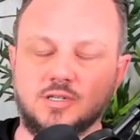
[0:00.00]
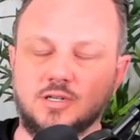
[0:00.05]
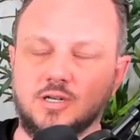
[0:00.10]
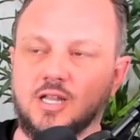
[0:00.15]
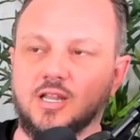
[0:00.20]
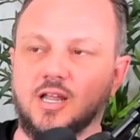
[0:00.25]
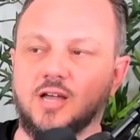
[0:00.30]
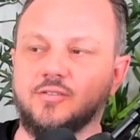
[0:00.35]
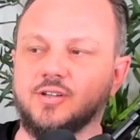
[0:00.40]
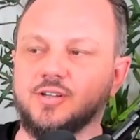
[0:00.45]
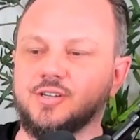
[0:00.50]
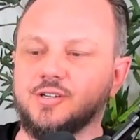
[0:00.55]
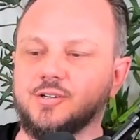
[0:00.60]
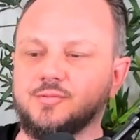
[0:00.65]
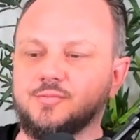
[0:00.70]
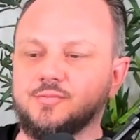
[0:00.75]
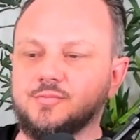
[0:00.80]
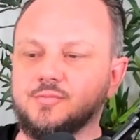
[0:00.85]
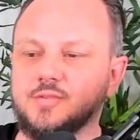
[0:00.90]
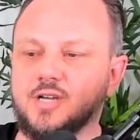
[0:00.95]
I love it,
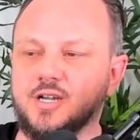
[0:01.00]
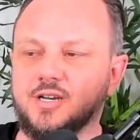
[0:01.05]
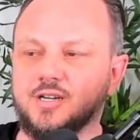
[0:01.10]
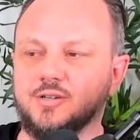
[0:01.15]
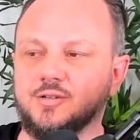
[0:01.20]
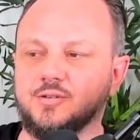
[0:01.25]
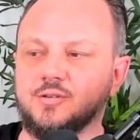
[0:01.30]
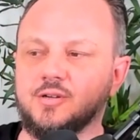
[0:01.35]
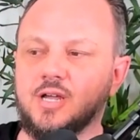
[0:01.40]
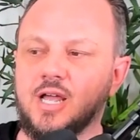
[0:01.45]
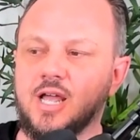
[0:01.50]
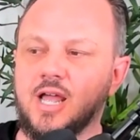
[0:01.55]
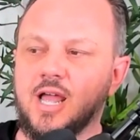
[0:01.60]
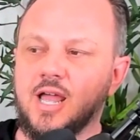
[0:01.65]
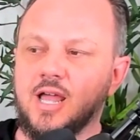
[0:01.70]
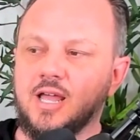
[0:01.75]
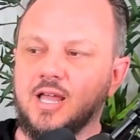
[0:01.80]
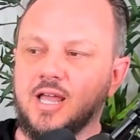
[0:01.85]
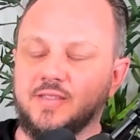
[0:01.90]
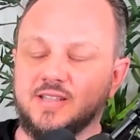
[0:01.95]
dude. I do.
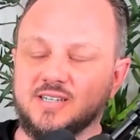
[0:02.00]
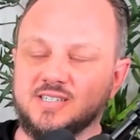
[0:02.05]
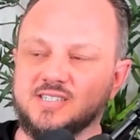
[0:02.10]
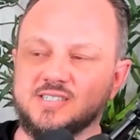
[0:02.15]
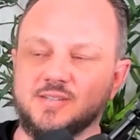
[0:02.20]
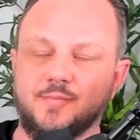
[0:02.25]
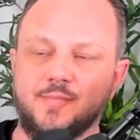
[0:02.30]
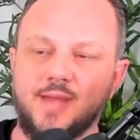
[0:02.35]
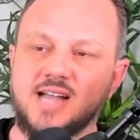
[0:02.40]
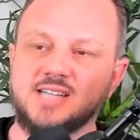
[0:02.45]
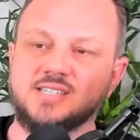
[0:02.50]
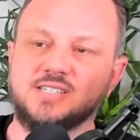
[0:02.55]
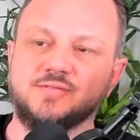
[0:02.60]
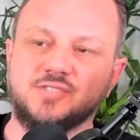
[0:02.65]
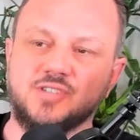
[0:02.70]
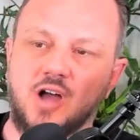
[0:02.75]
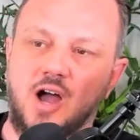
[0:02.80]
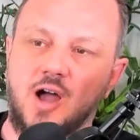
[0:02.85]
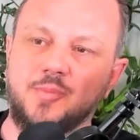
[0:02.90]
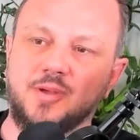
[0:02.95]
This is a massive
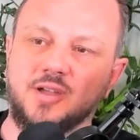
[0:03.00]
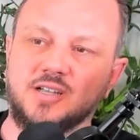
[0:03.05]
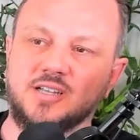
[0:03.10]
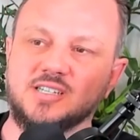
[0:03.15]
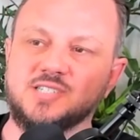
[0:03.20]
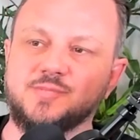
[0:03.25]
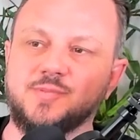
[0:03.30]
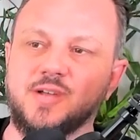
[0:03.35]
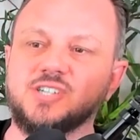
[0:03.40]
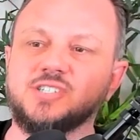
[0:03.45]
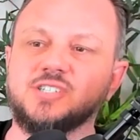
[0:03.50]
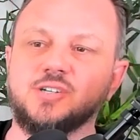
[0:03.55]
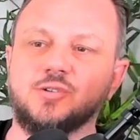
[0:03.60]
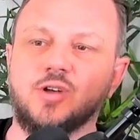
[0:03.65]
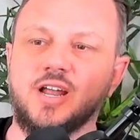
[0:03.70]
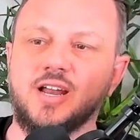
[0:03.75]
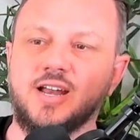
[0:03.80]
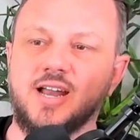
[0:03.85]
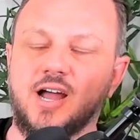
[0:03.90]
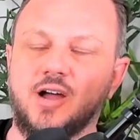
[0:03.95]
topic, especially
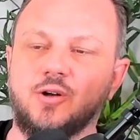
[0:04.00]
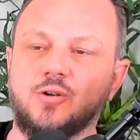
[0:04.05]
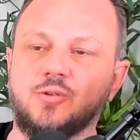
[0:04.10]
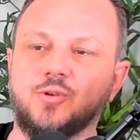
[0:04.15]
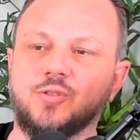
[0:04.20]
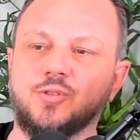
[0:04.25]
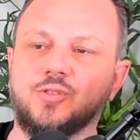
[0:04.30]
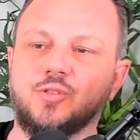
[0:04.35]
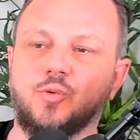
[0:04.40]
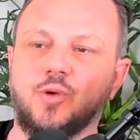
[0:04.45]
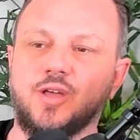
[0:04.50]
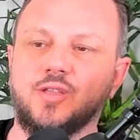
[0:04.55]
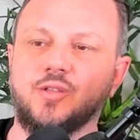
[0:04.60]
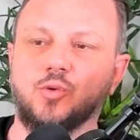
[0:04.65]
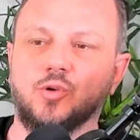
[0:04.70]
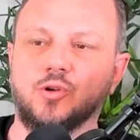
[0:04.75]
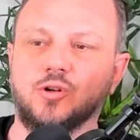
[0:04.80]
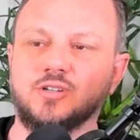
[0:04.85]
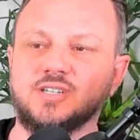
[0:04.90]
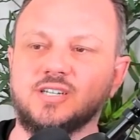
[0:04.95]
right now with the way the
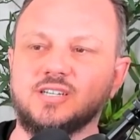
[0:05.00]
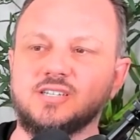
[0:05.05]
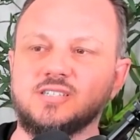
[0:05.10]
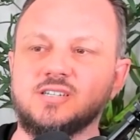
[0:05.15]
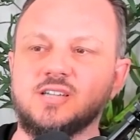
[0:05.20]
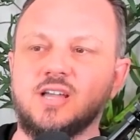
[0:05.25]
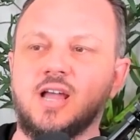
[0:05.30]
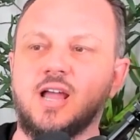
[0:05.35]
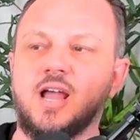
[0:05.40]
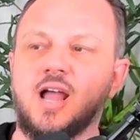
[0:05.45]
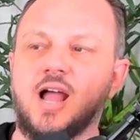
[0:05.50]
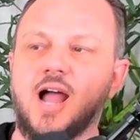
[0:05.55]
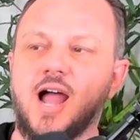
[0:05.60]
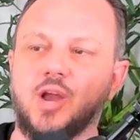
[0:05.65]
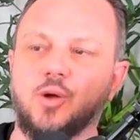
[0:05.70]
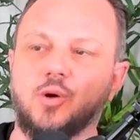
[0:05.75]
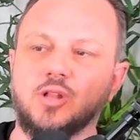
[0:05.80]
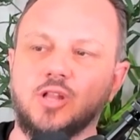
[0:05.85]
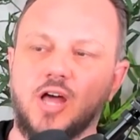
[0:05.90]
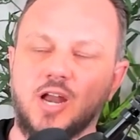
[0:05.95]
world is. I
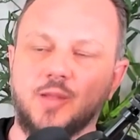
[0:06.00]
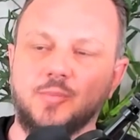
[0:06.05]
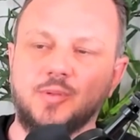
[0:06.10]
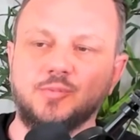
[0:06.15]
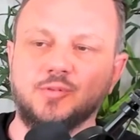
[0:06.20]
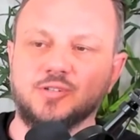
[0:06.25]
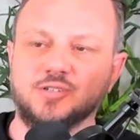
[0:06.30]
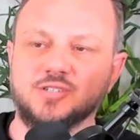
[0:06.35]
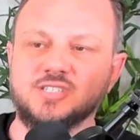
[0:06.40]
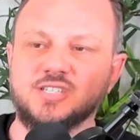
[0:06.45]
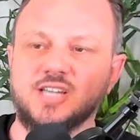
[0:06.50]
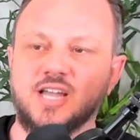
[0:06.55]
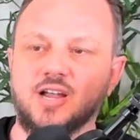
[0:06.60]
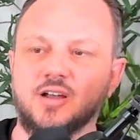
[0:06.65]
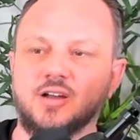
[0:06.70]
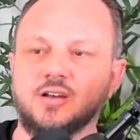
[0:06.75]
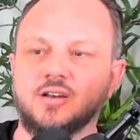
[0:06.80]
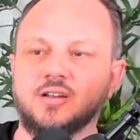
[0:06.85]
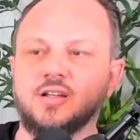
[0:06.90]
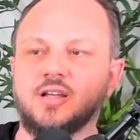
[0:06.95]
know a lot of people are
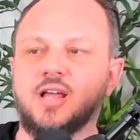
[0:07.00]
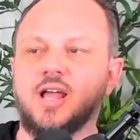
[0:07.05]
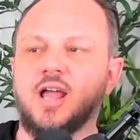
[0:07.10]
scared.